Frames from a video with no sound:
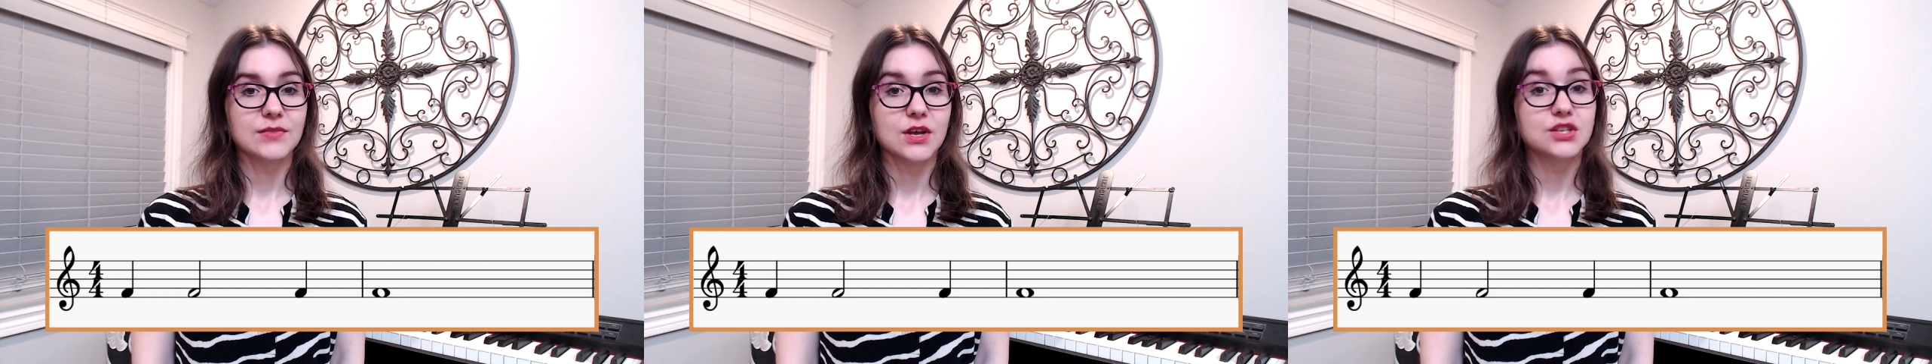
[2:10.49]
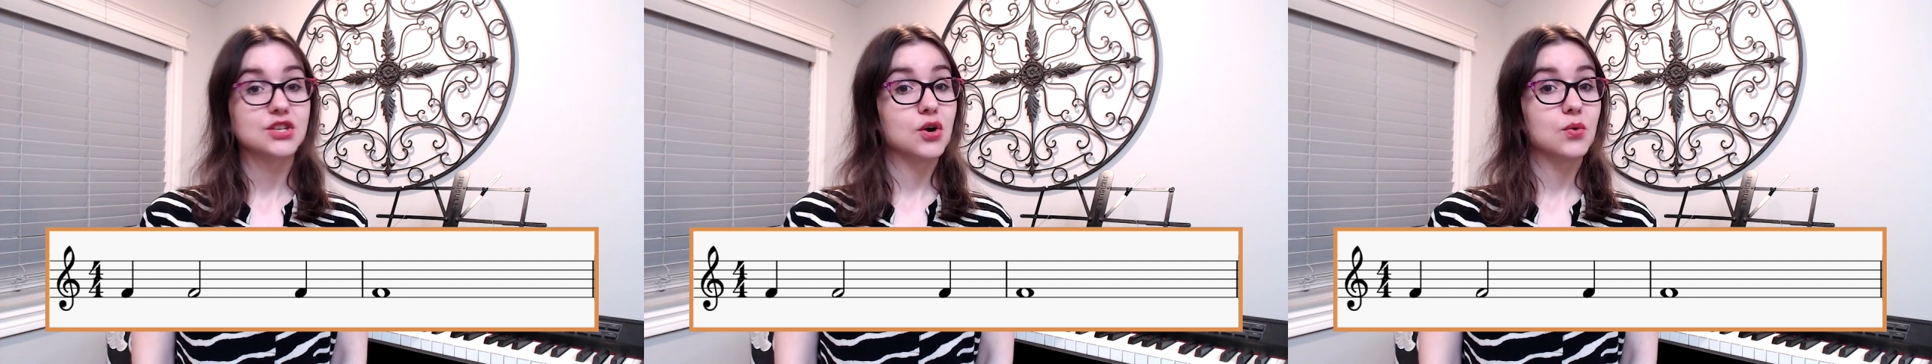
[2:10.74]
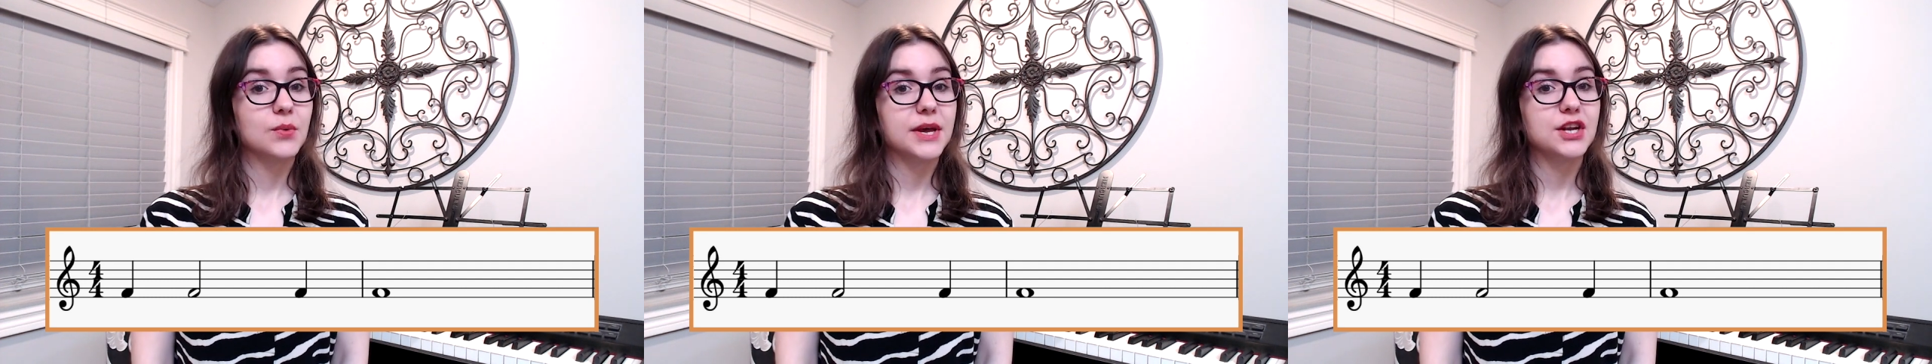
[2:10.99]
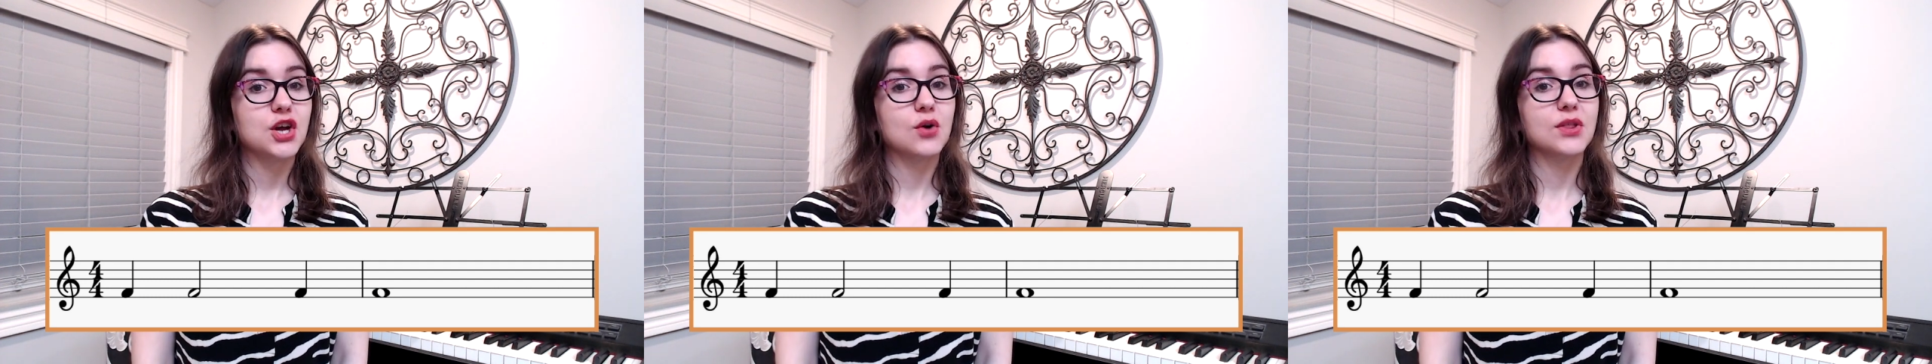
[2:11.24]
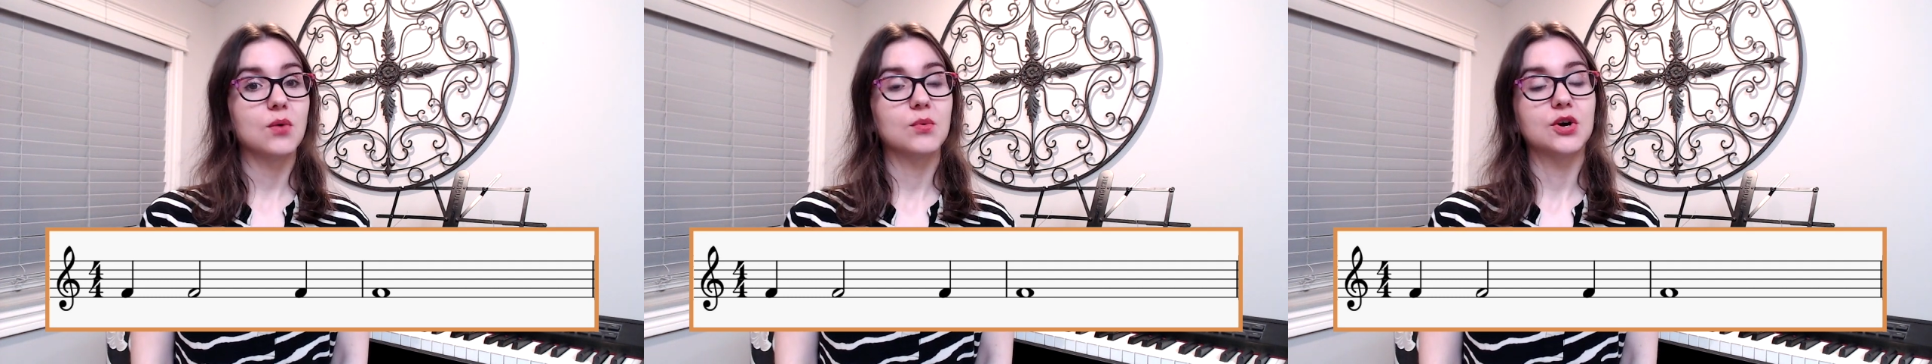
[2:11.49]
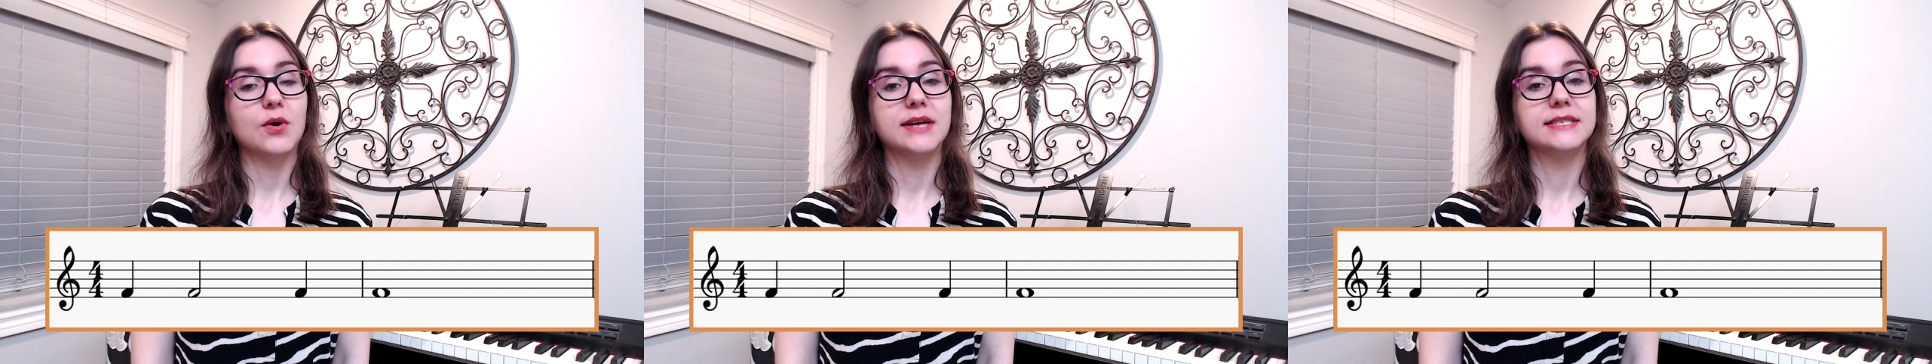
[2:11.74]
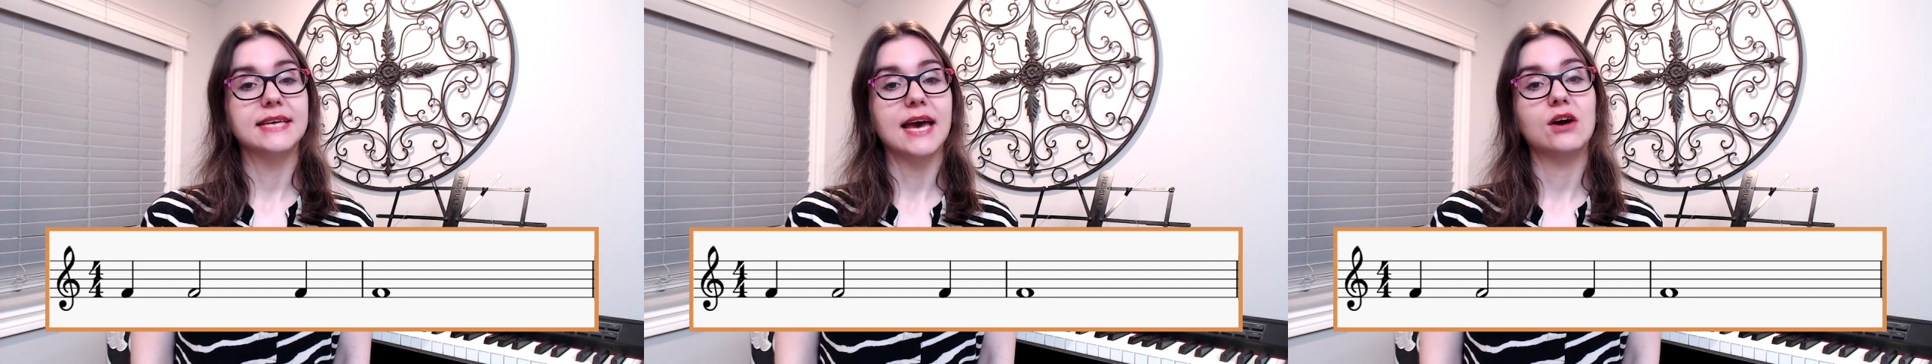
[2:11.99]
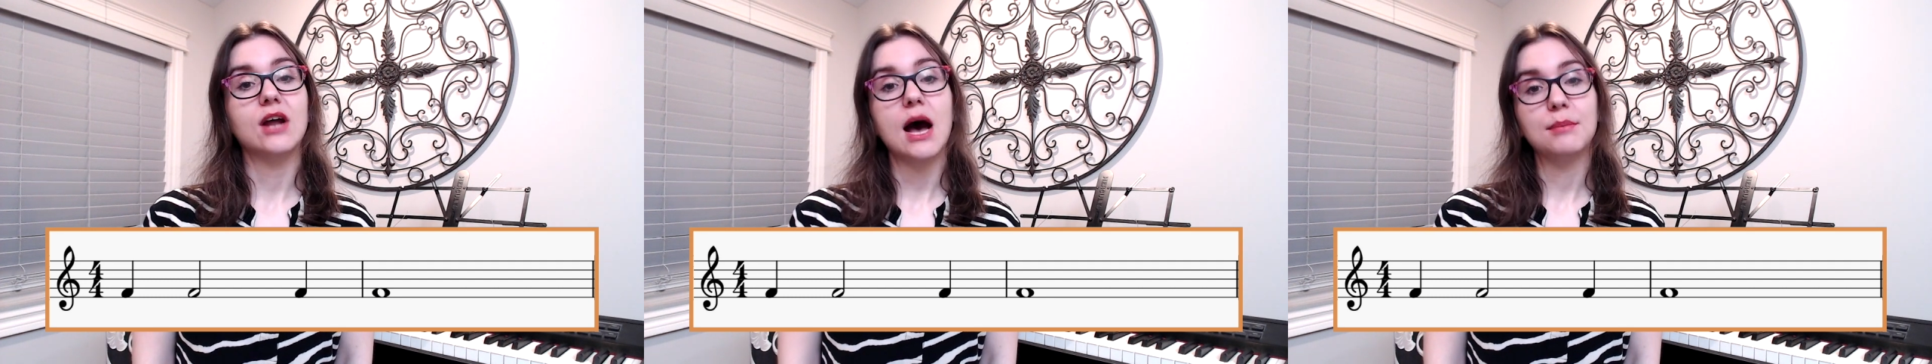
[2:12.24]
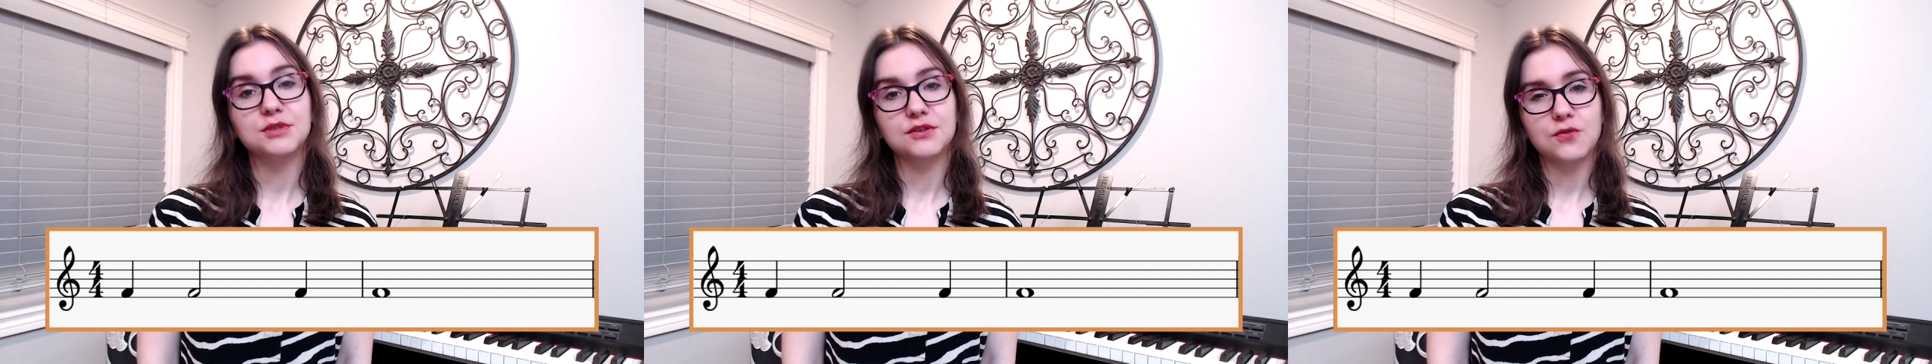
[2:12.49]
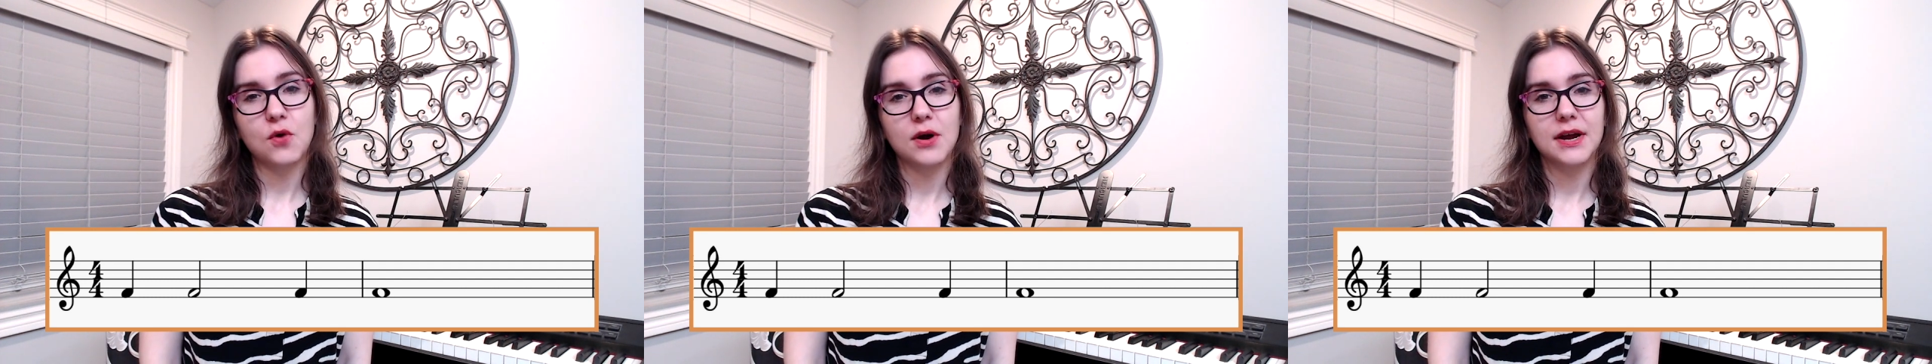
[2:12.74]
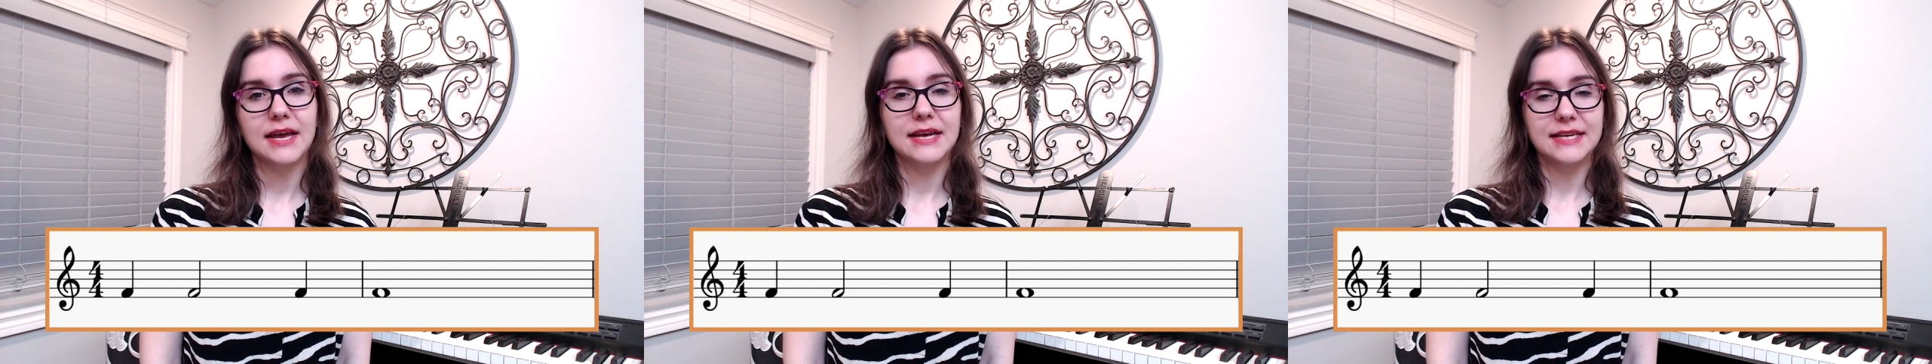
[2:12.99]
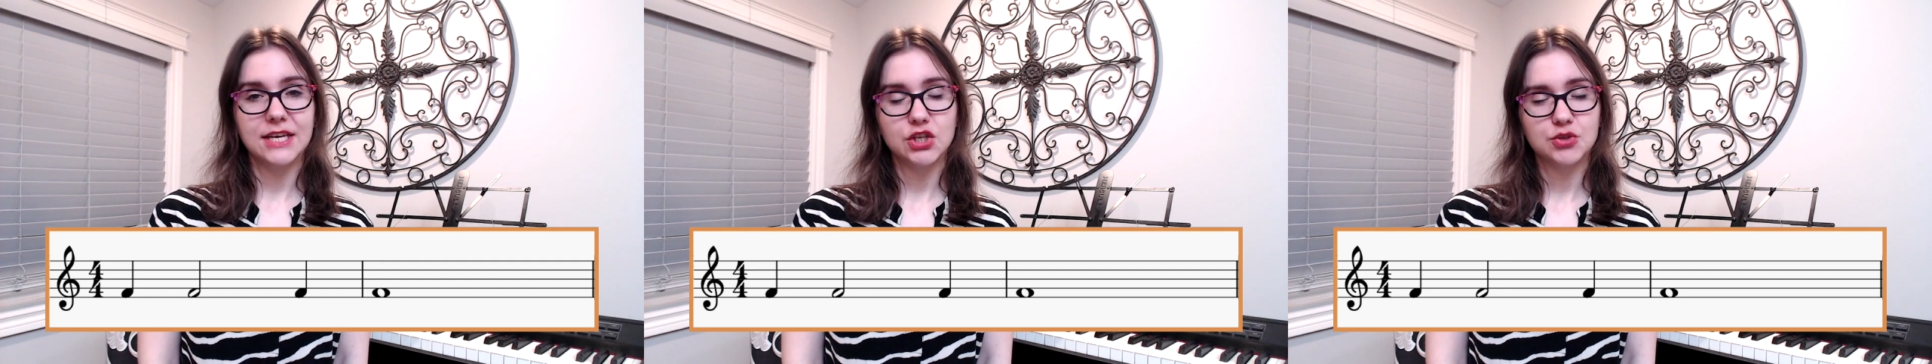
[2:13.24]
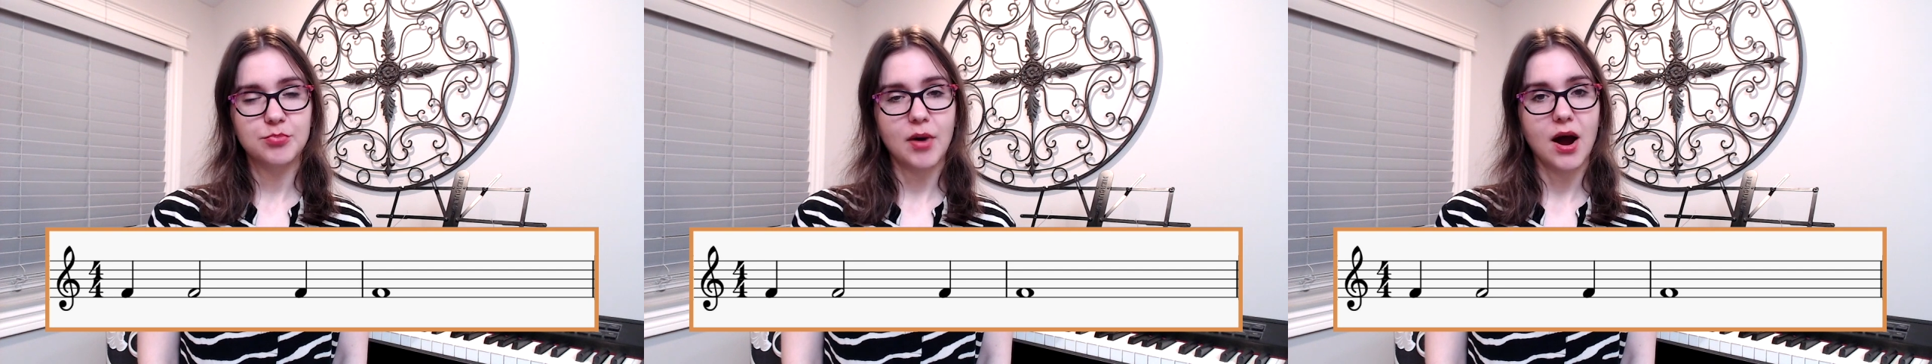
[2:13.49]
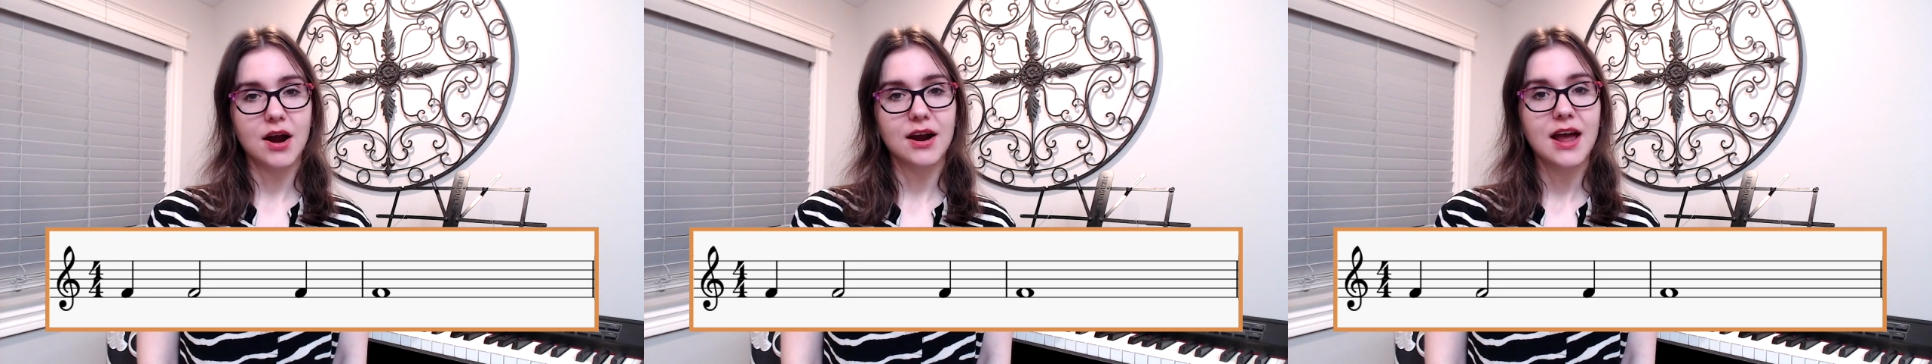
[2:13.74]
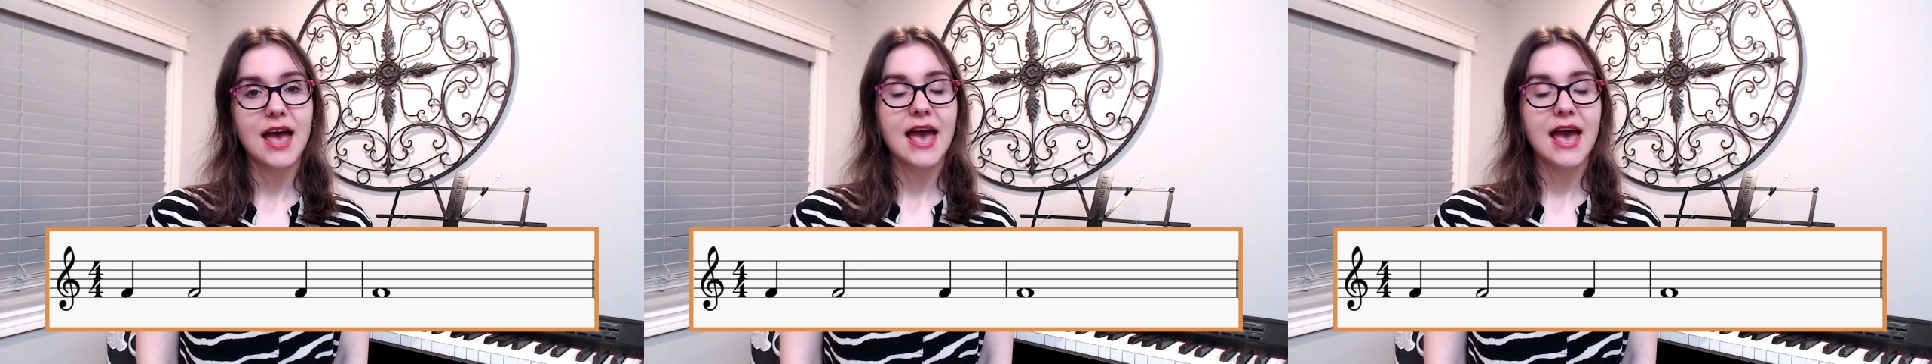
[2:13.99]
So we know that we're going to count up to 4 in each bar,